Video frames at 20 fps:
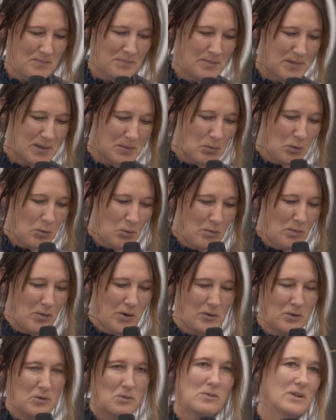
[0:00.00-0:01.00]
sport
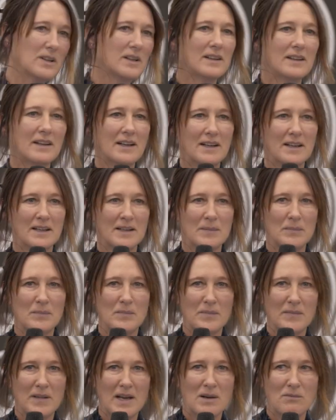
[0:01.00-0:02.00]
model,
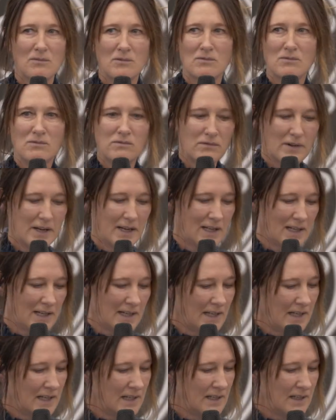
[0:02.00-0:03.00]
they were
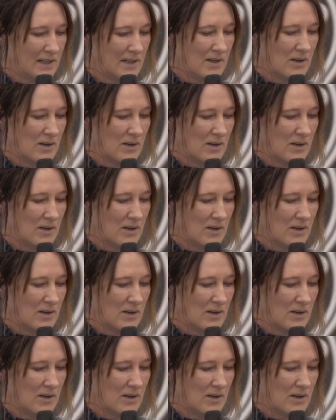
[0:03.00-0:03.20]
really,